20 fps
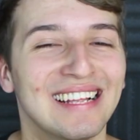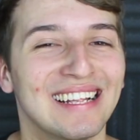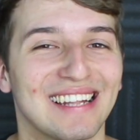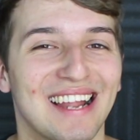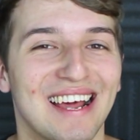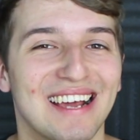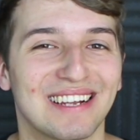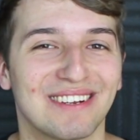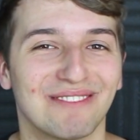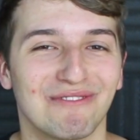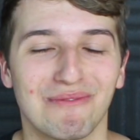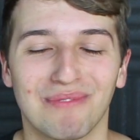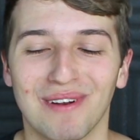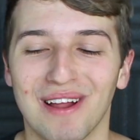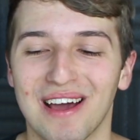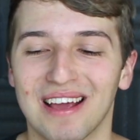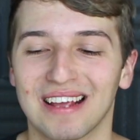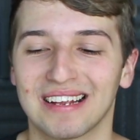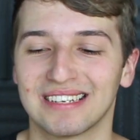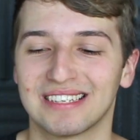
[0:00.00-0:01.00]
like,
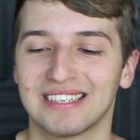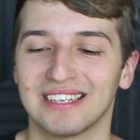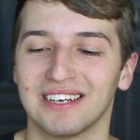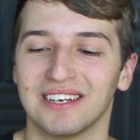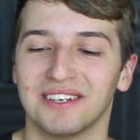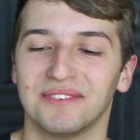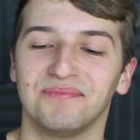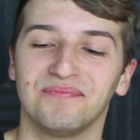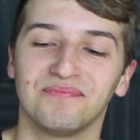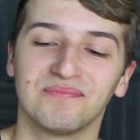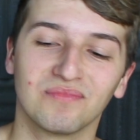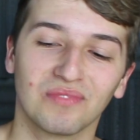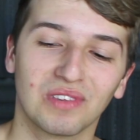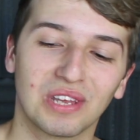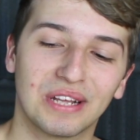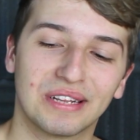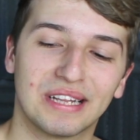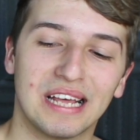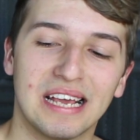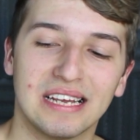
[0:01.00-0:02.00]
replying to
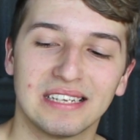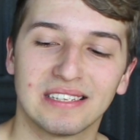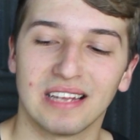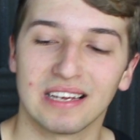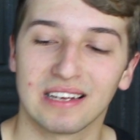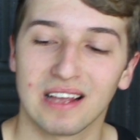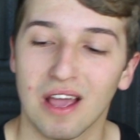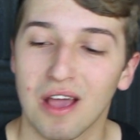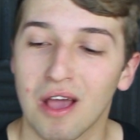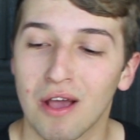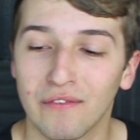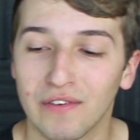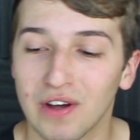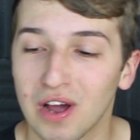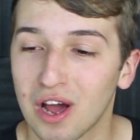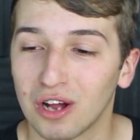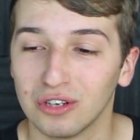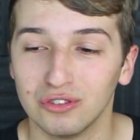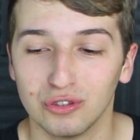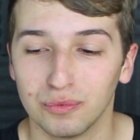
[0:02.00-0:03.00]
this. Like, over
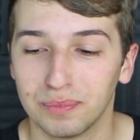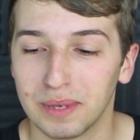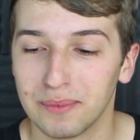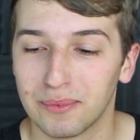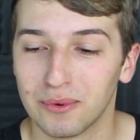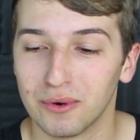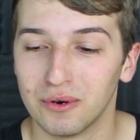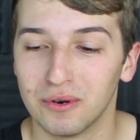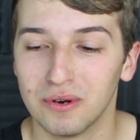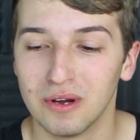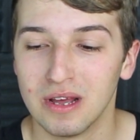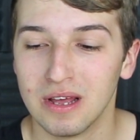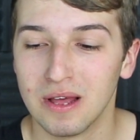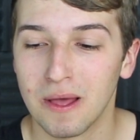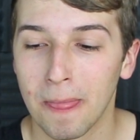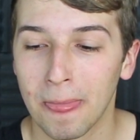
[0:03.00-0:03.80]
100 people